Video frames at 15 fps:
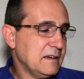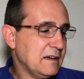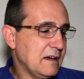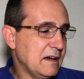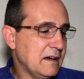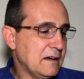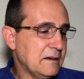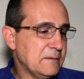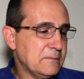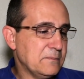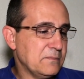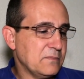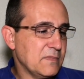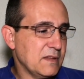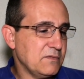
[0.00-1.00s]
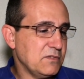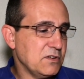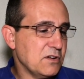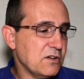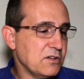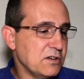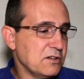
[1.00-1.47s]

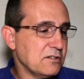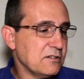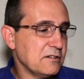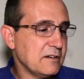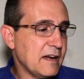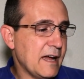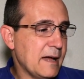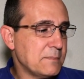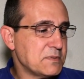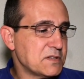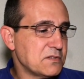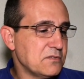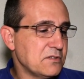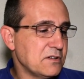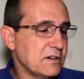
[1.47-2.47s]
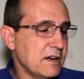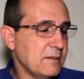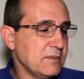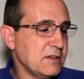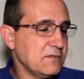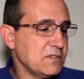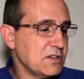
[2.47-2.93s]
app store, I
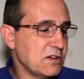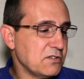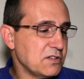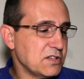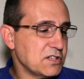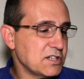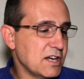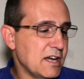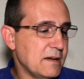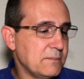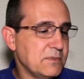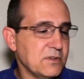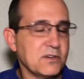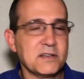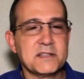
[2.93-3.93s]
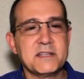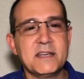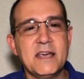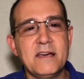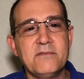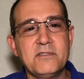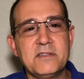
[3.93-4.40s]
mean, if you go to the shop, you're going to see
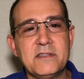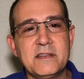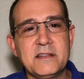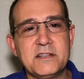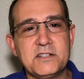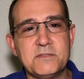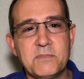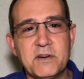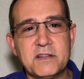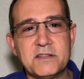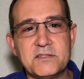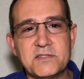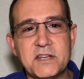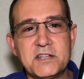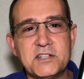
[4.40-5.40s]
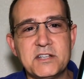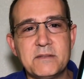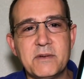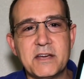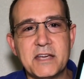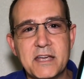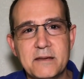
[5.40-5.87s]
everything that you bought. Those
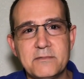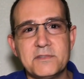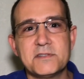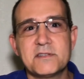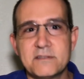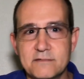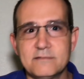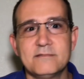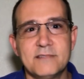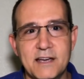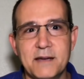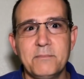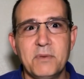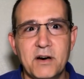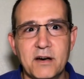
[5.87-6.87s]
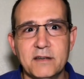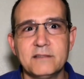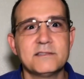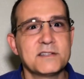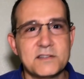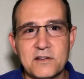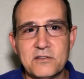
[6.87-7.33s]
HDMI cables, I bought.
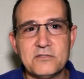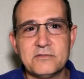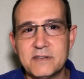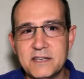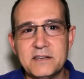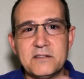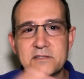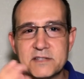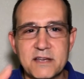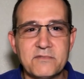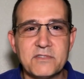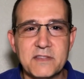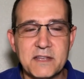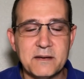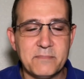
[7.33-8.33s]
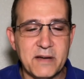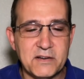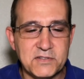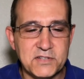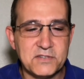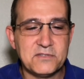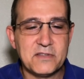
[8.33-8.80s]
So it knows everything
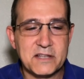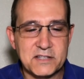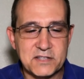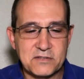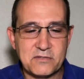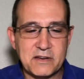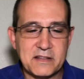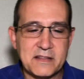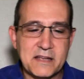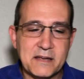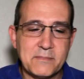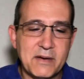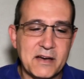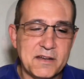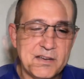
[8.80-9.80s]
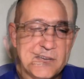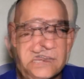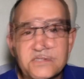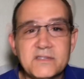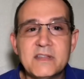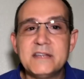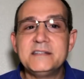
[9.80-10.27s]
about you. That's the great thing about
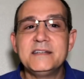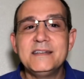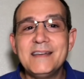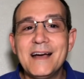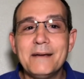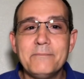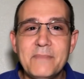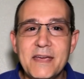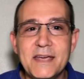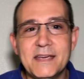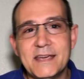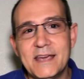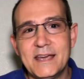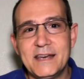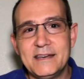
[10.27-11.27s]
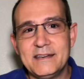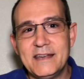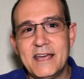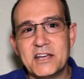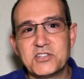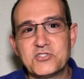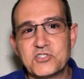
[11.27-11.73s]
it. They did not make an
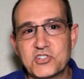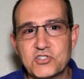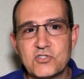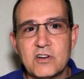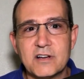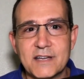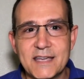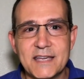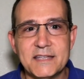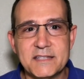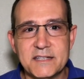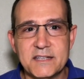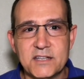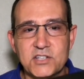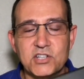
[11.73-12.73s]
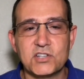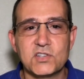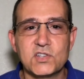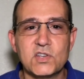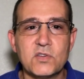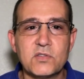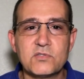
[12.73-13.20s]
extra strong kids edition.
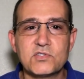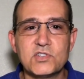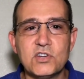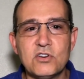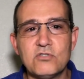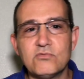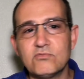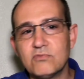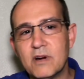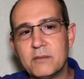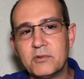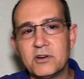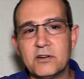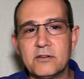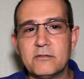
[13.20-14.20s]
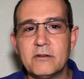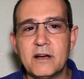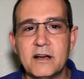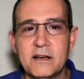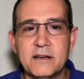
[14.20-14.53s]
So there's no rubber